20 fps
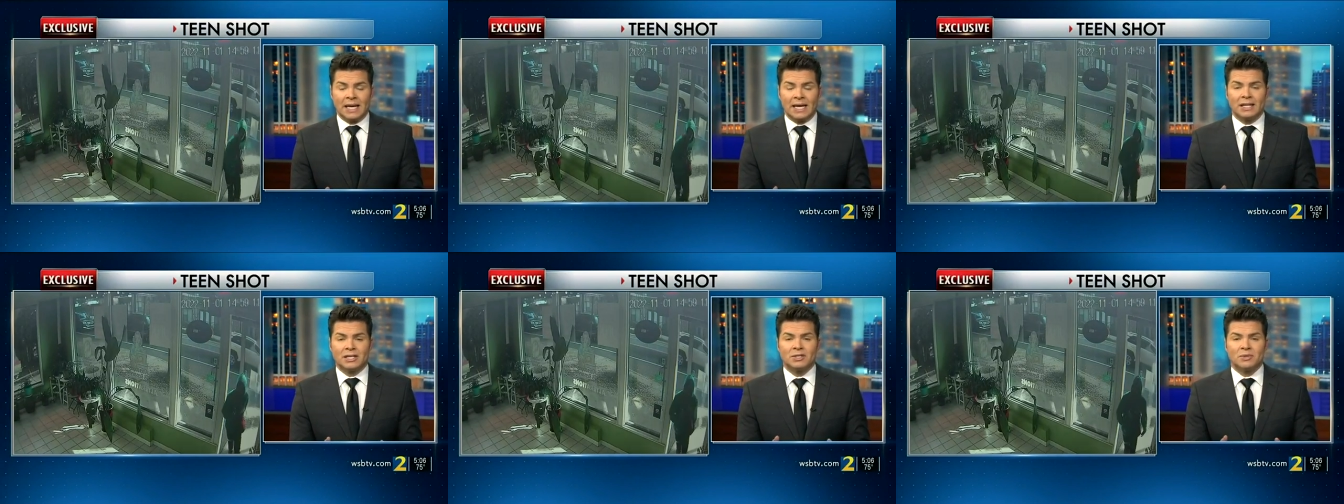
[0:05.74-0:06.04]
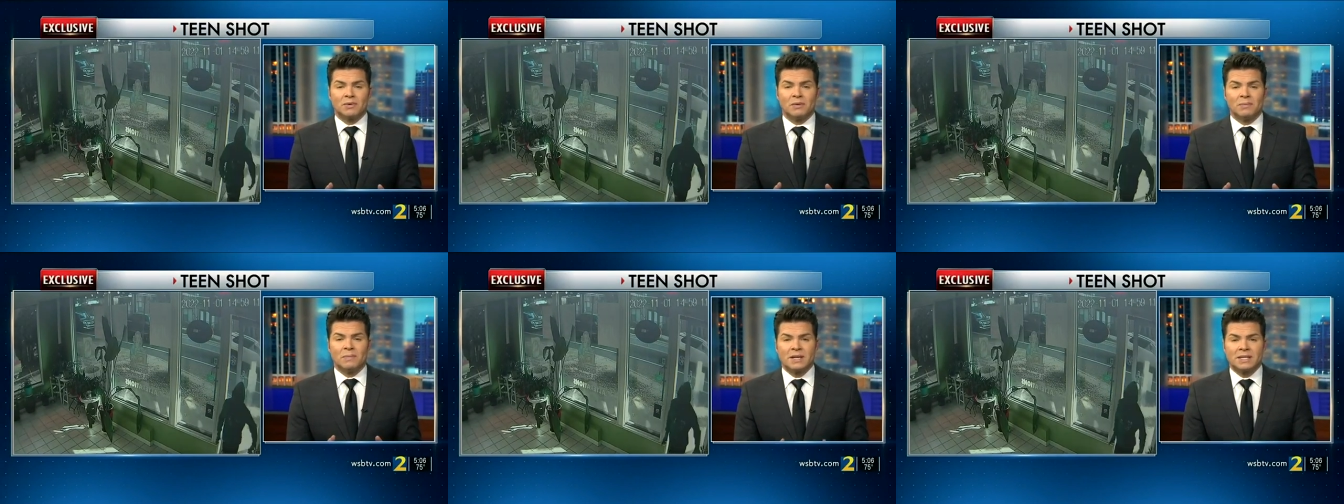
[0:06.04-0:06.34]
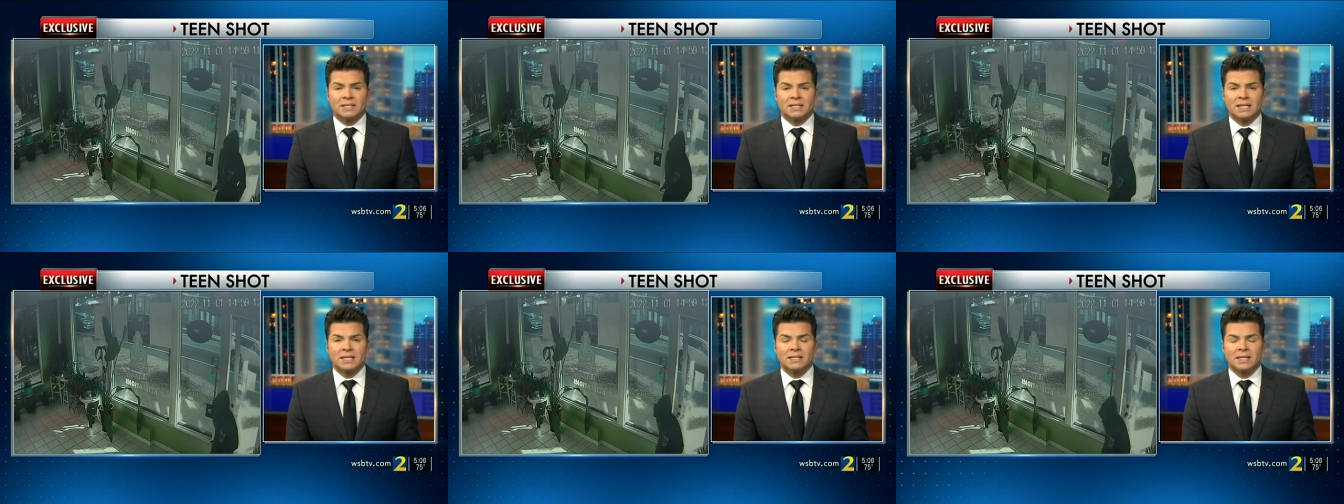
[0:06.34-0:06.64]
into a
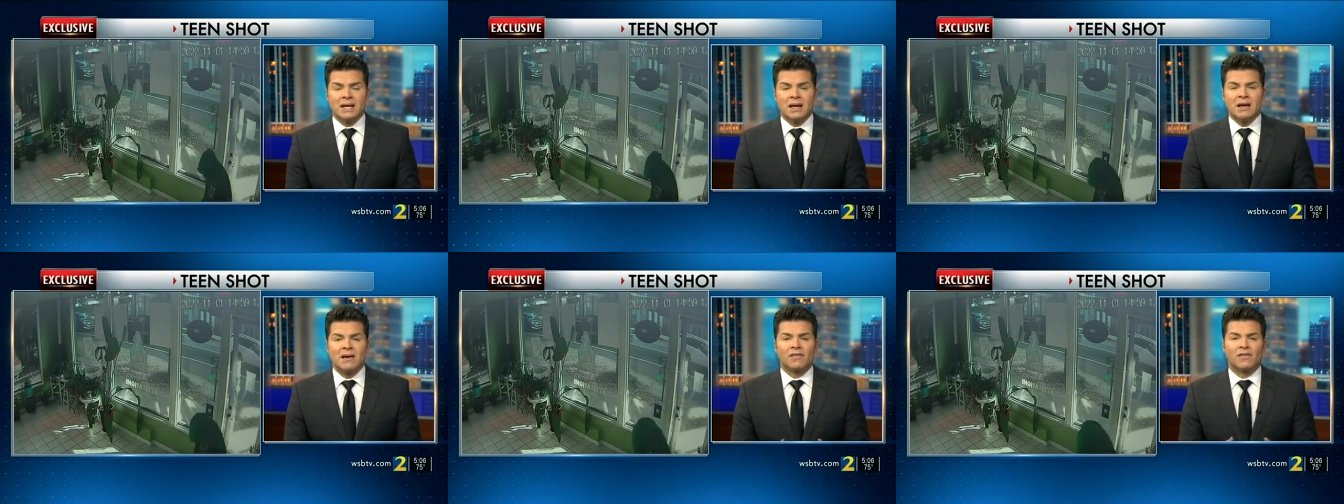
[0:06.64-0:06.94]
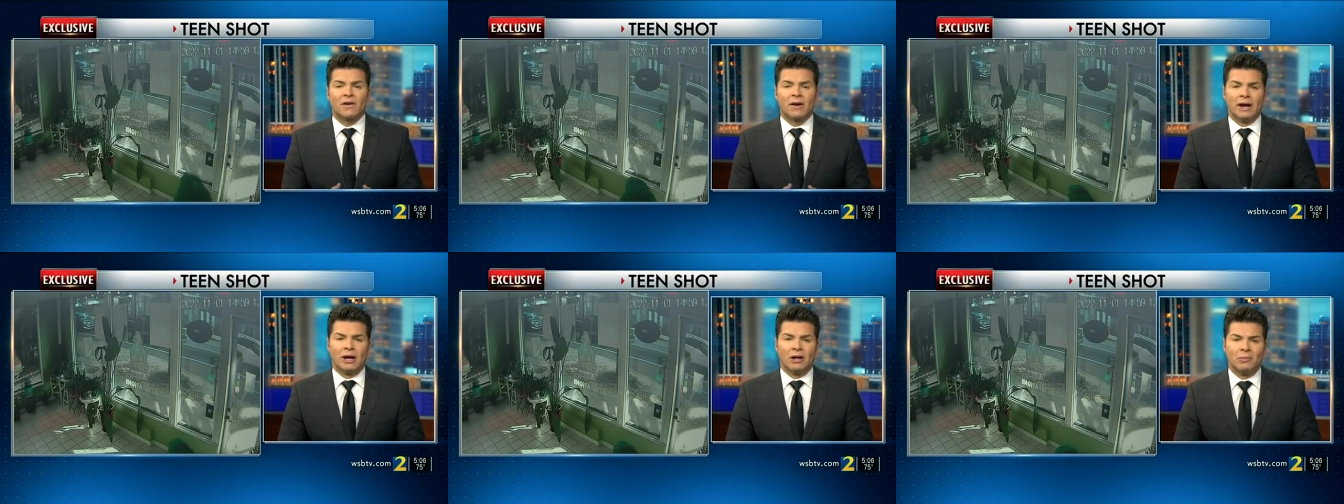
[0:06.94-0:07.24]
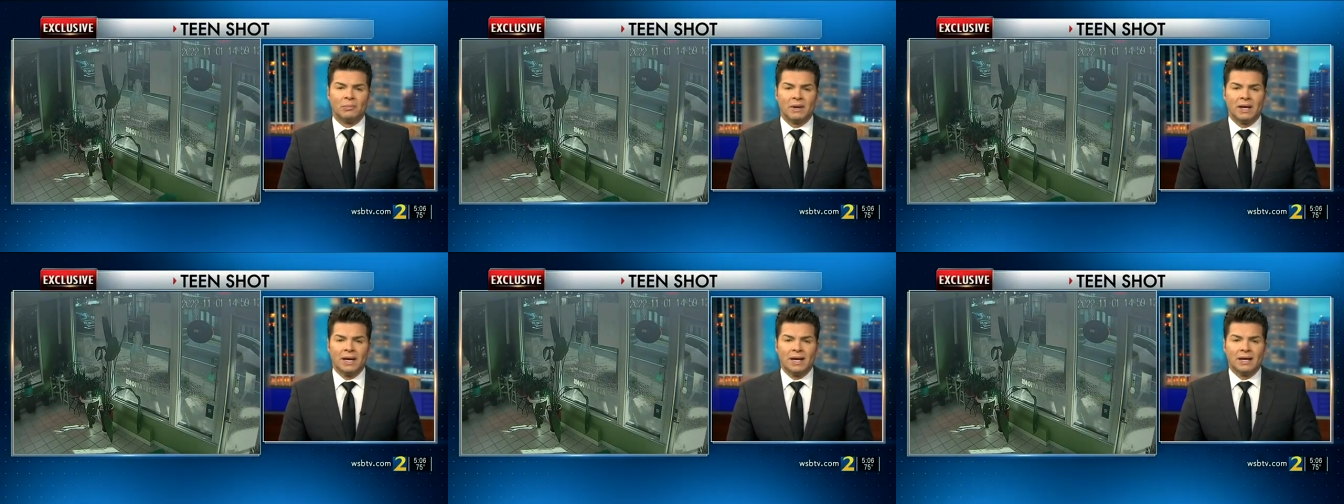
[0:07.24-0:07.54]
business for help.
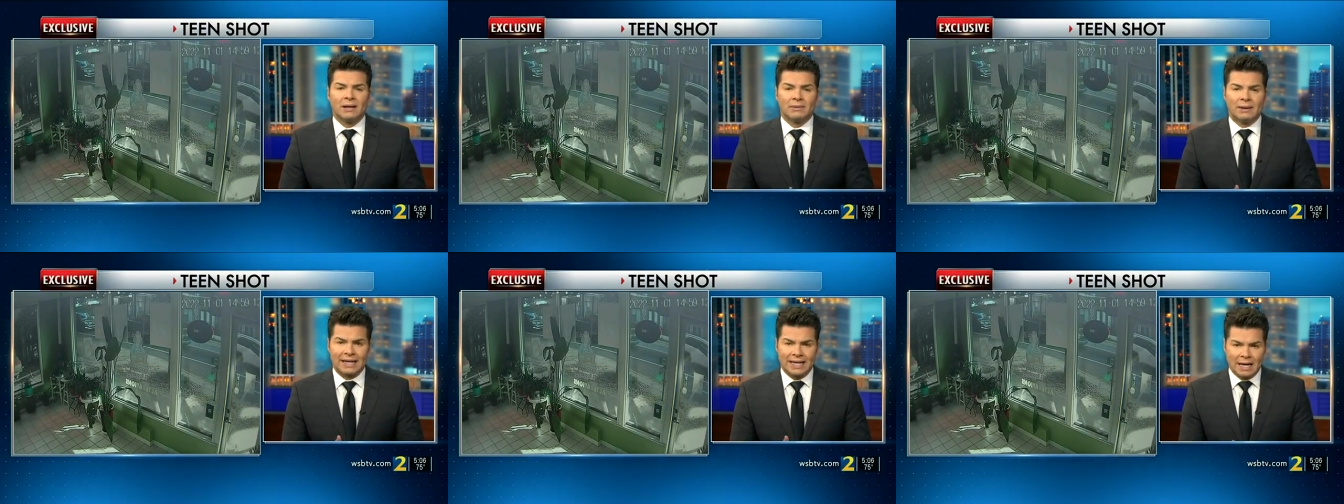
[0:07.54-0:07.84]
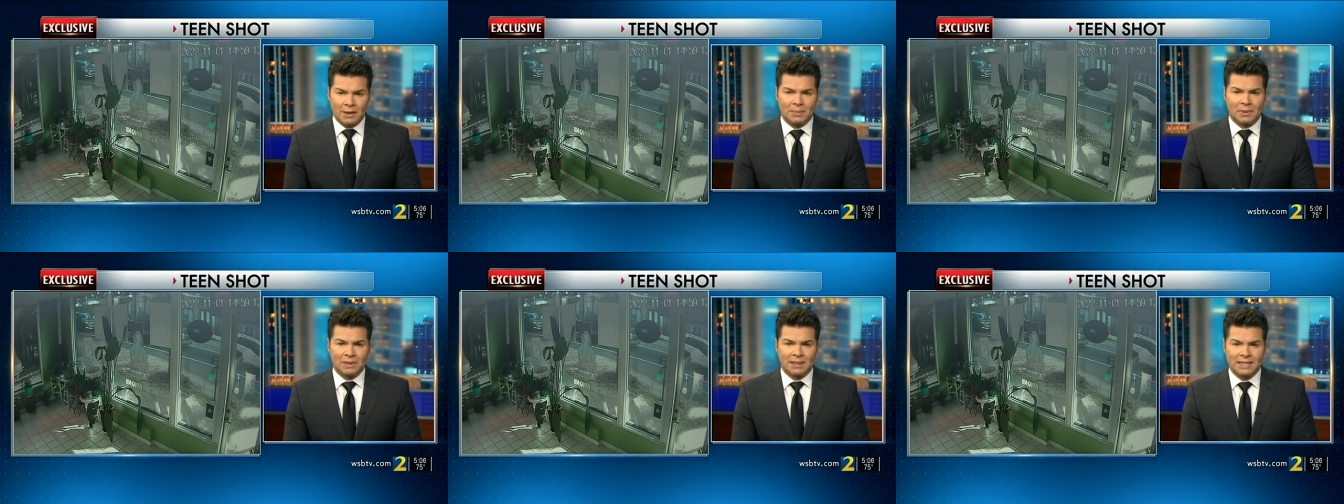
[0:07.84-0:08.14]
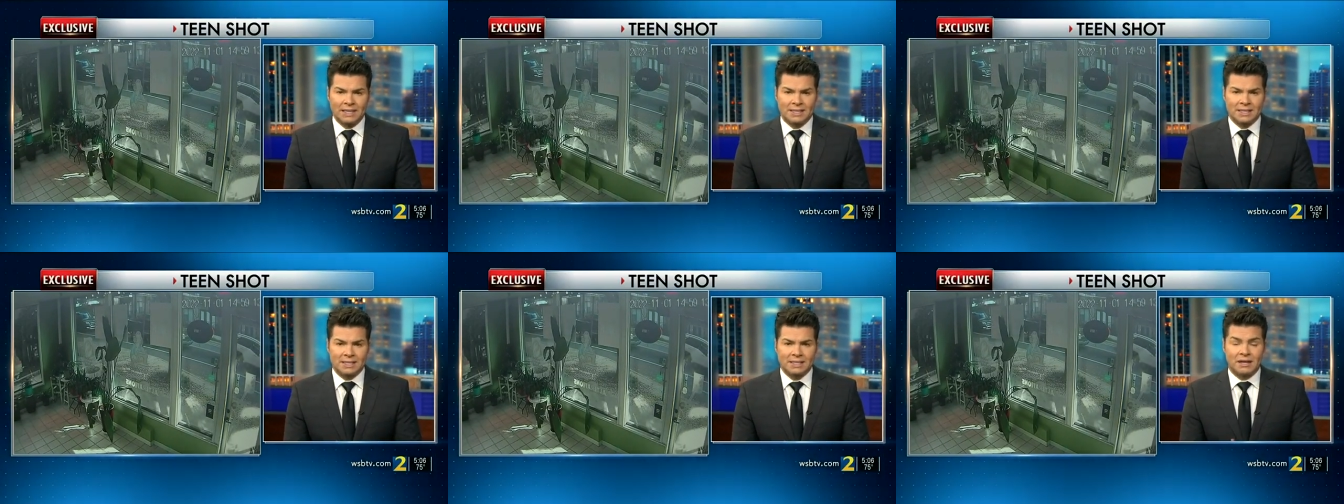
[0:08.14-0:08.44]
Right now,
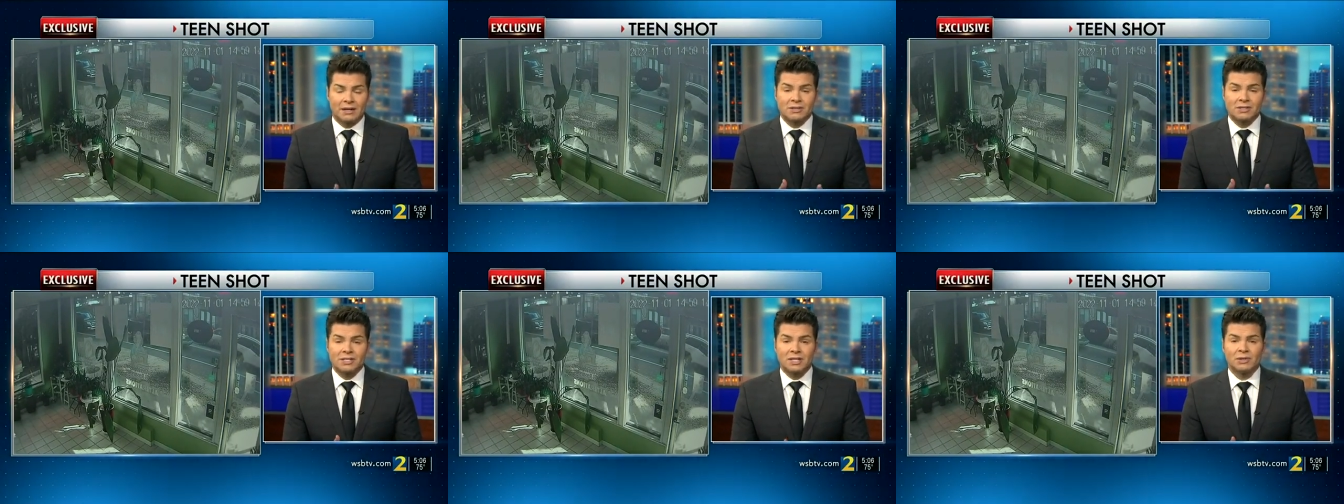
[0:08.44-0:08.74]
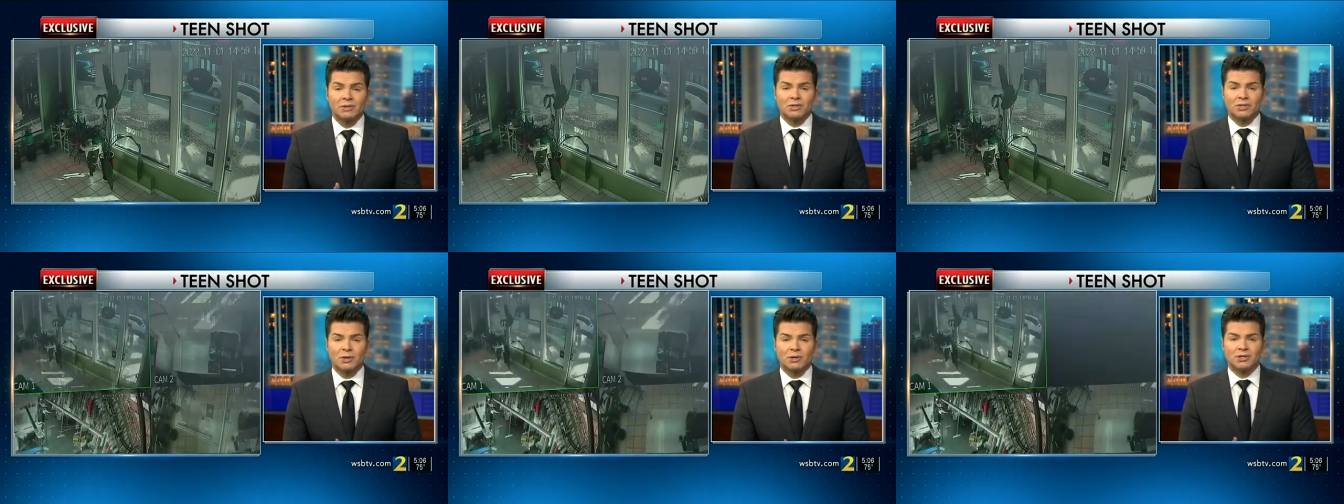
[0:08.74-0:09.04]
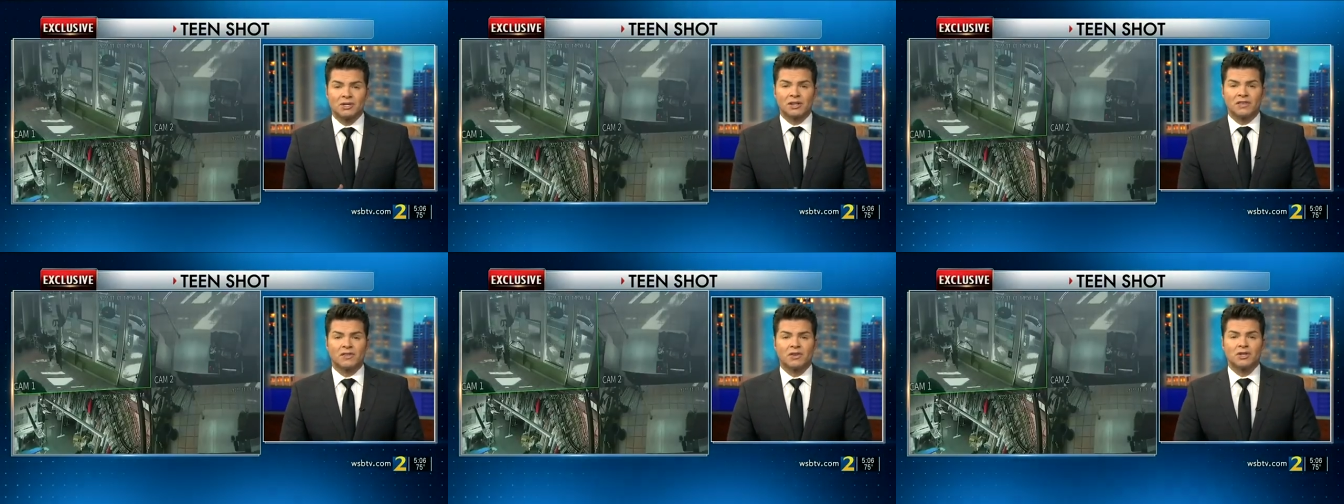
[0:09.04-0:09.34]
police are still
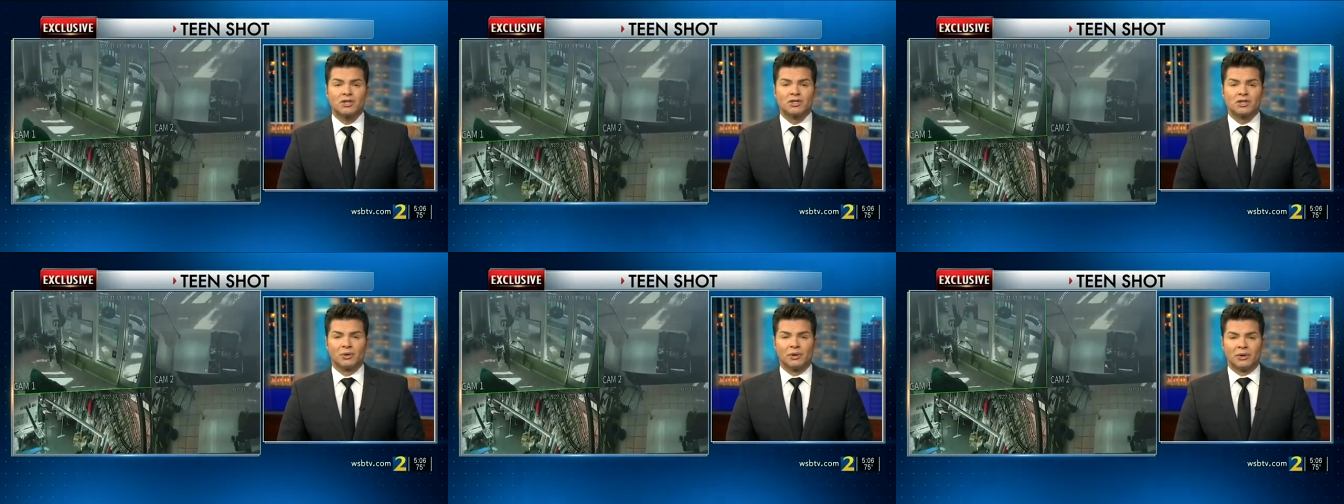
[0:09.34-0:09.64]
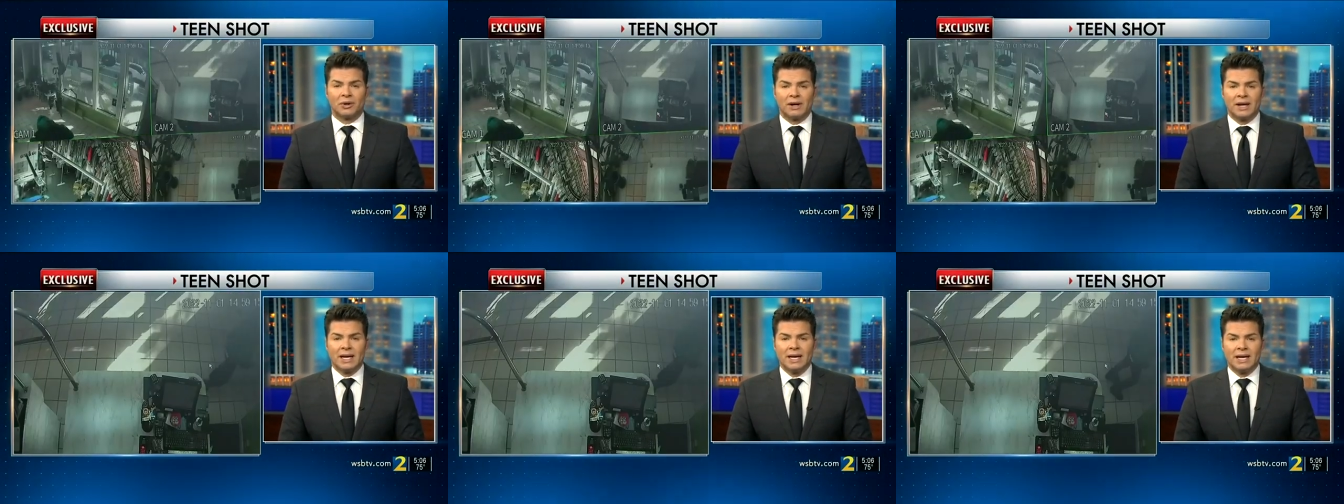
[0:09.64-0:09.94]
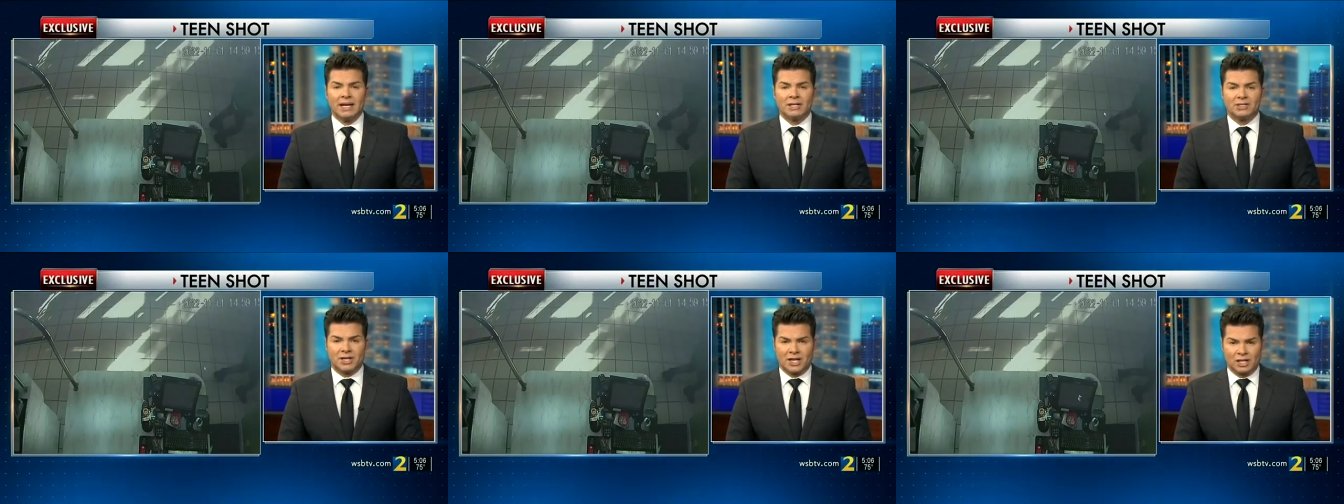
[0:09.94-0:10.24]
searching for the shooter.
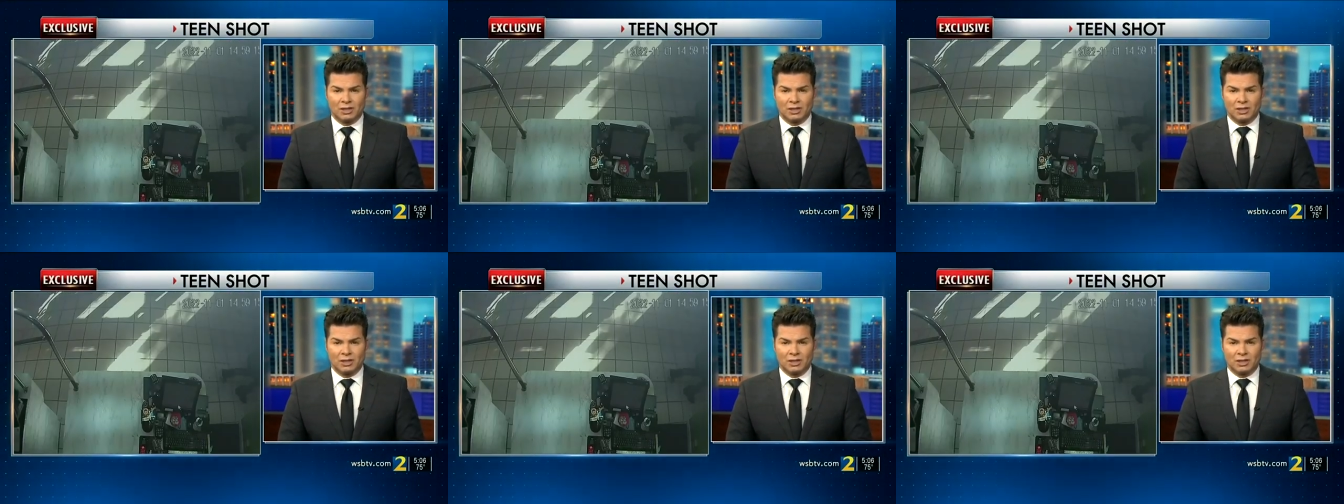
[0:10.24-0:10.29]
Channel